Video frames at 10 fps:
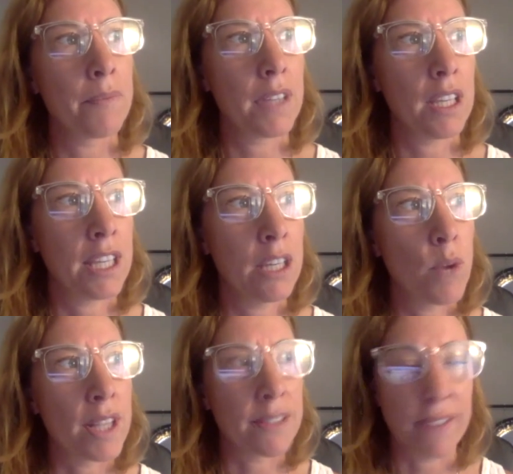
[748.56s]
he
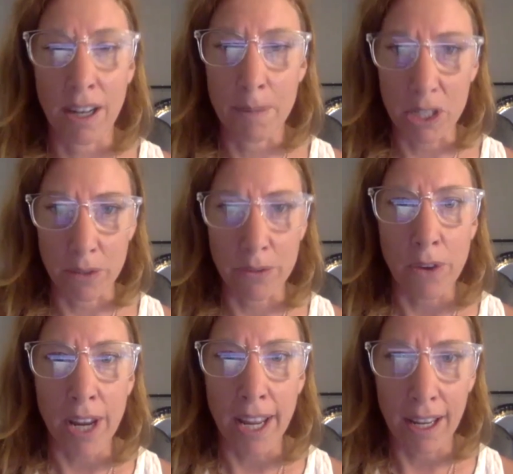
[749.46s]
was very much
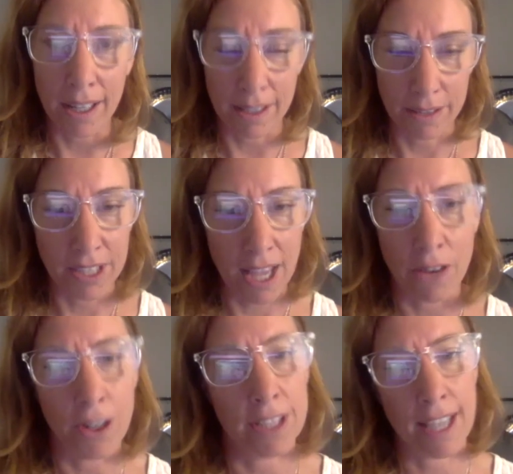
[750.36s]
afraid of
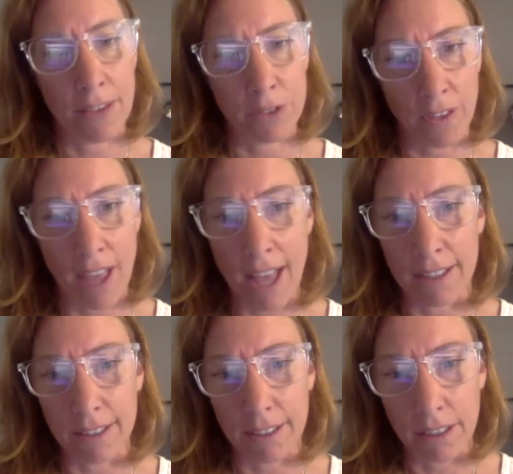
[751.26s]
sirens after that.
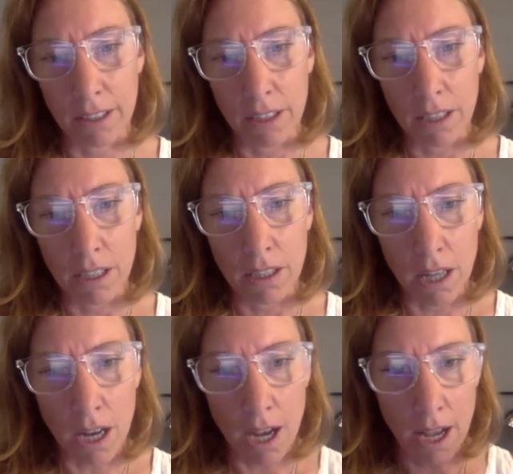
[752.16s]

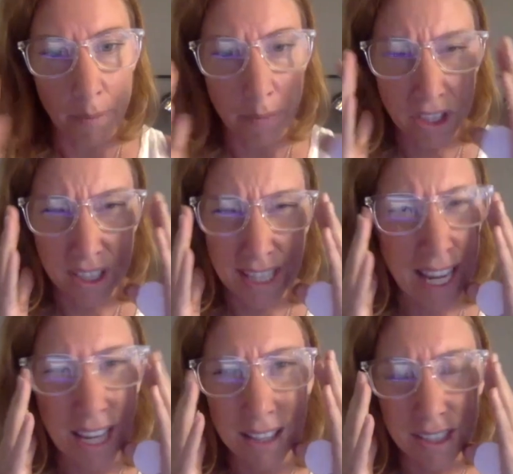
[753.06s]
Just
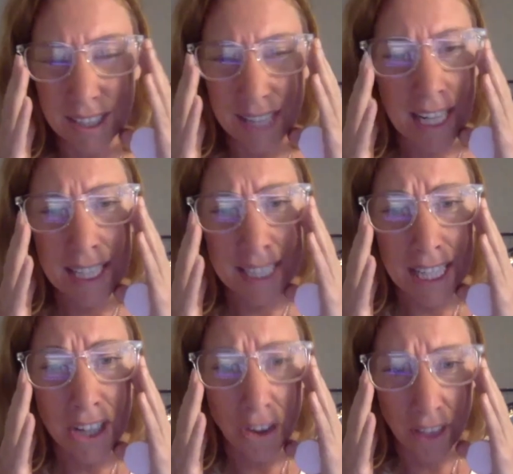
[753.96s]
hated to
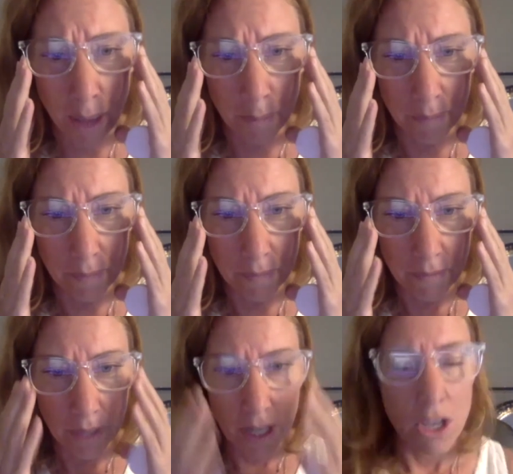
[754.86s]
hear them.
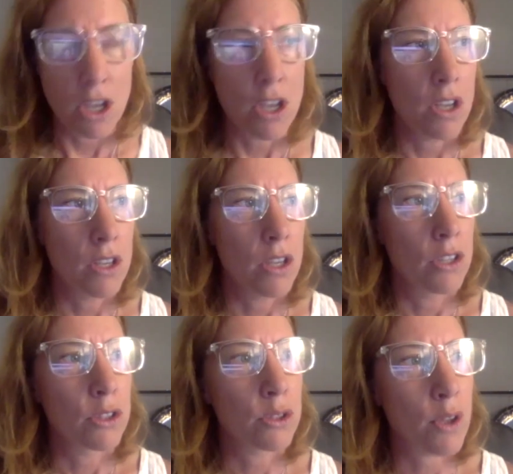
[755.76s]

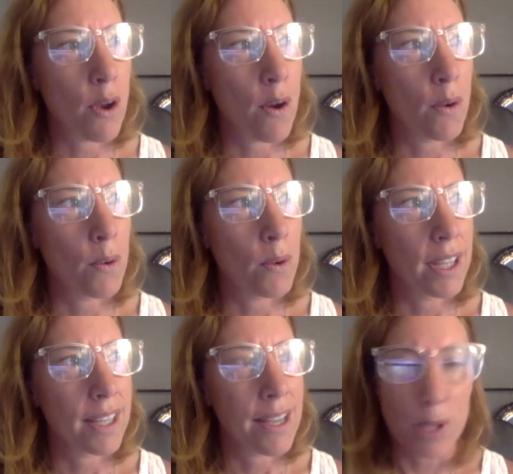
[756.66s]
So
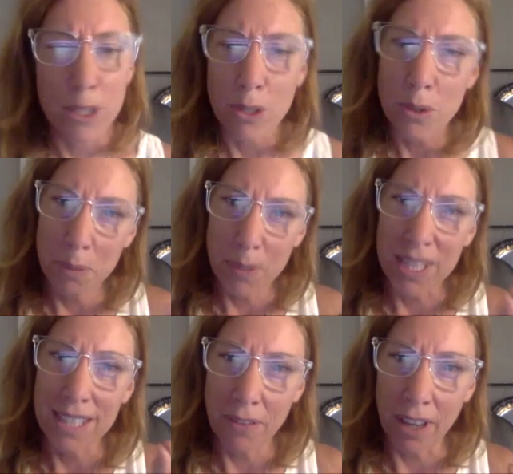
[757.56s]
it was so
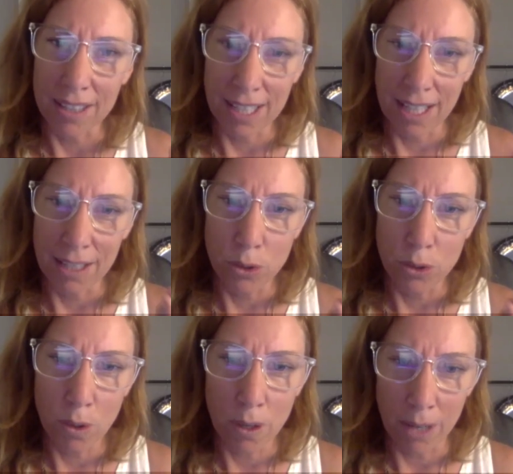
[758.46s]
specific to his
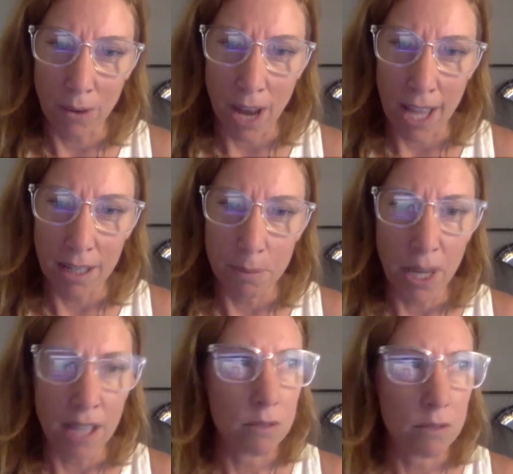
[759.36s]
story, right?
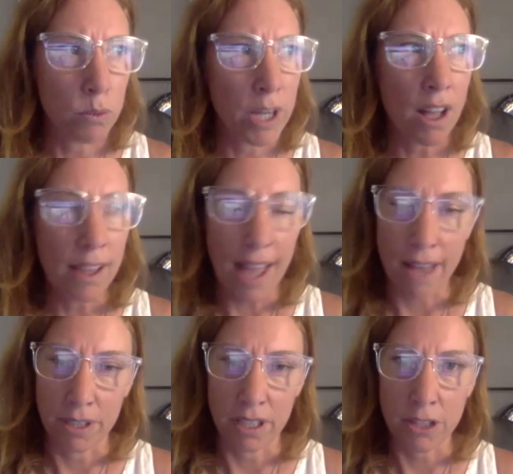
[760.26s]
But we all have
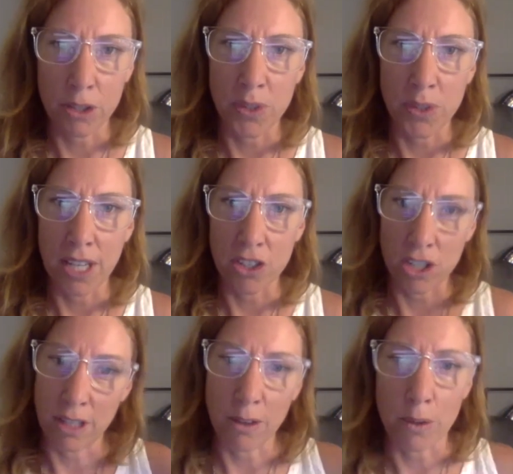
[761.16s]
an association
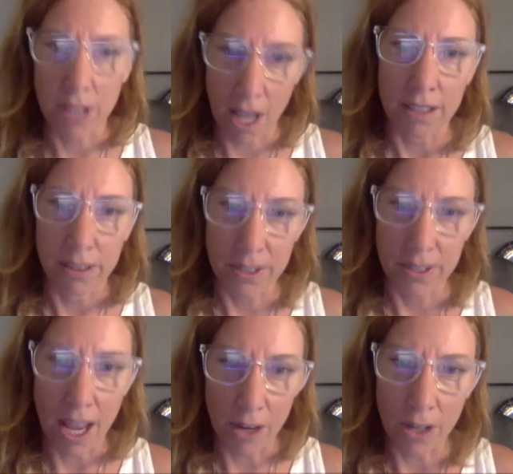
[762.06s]
to those kinds of
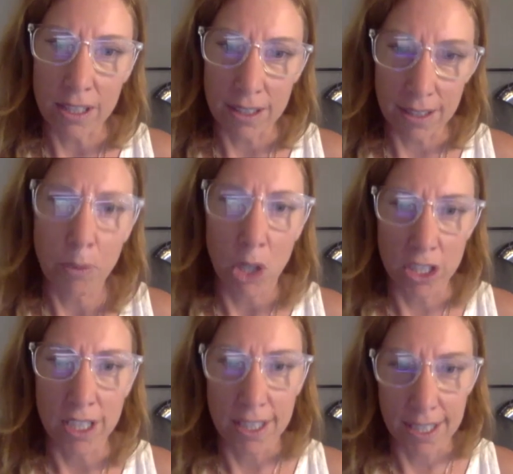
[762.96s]
sirens,
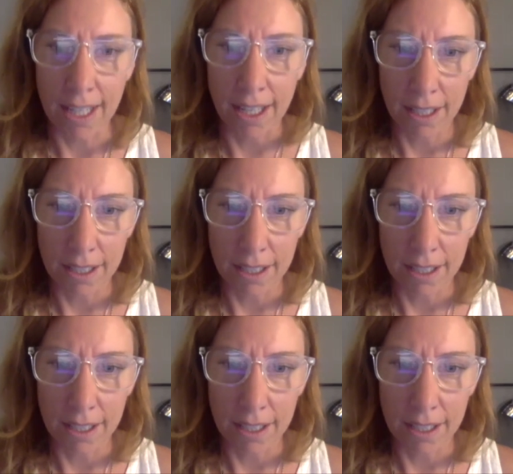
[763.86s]
emergency.